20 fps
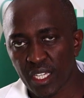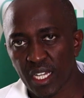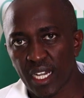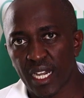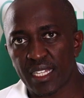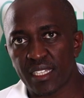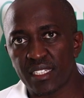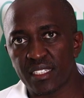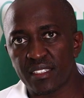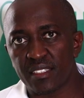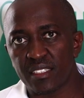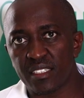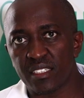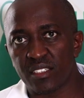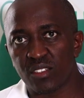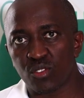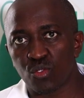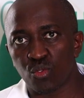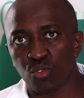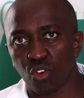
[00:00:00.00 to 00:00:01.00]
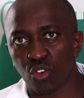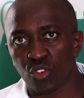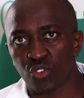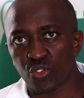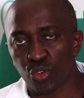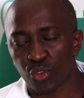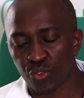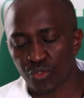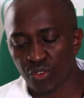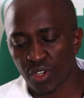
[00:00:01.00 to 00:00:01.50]
and this leads to loss
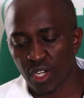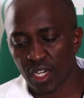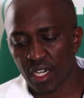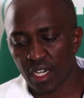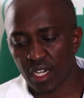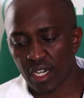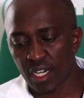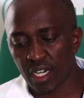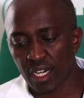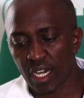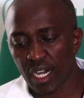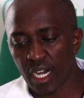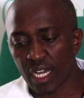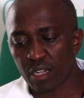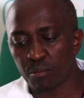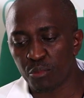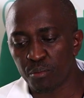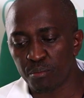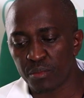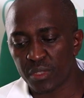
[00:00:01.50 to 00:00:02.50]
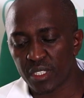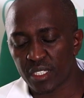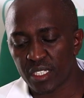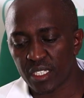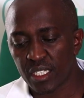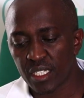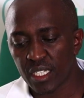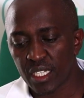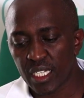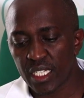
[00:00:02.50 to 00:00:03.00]
of albumin
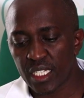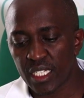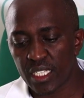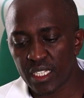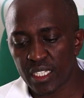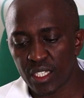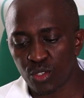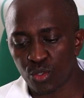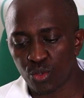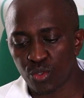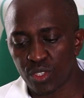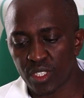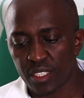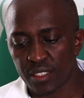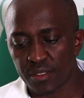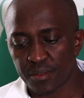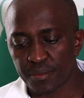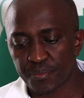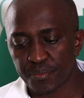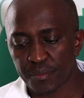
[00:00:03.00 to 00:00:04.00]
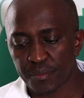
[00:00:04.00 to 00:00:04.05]
in the urine.